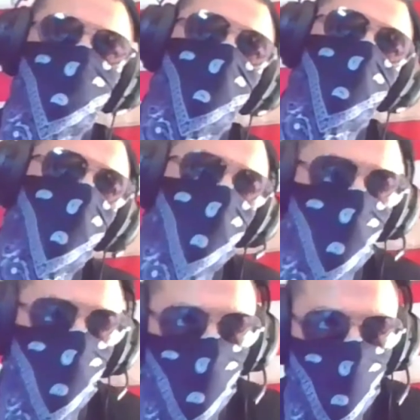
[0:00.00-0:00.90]
So,
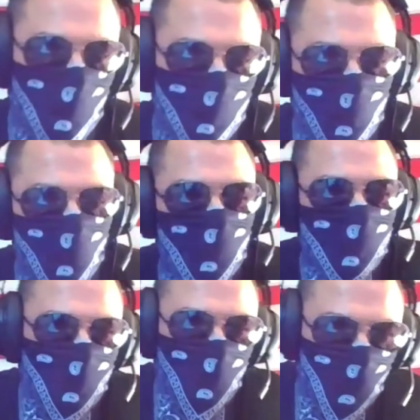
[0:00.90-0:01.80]
so you
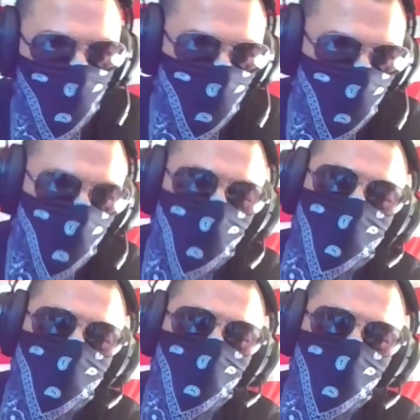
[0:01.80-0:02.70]
said you went
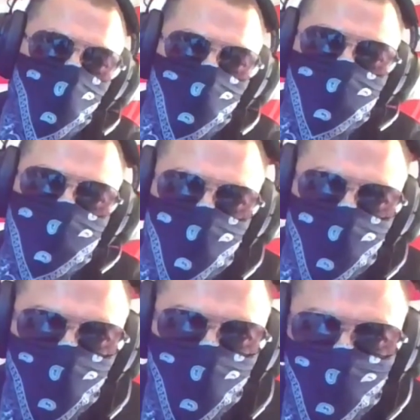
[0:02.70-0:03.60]
out with about
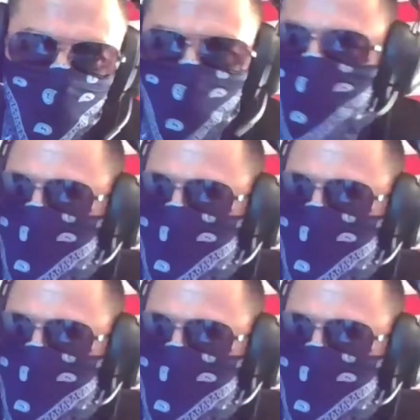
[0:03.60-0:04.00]
75 plants.